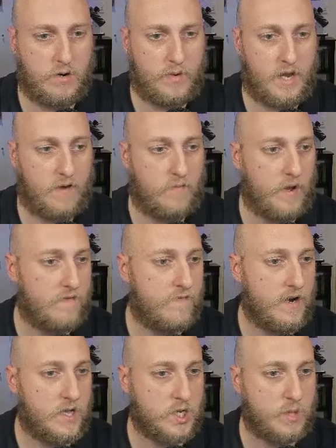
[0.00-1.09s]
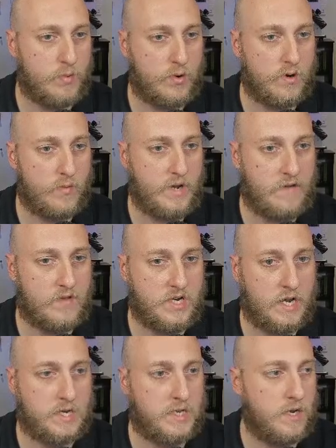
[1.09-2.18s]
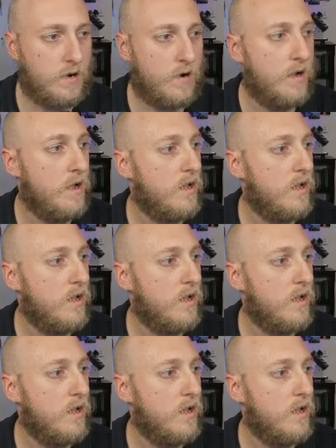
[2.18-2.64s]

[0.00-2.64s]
We have my file explorer. We have the text here.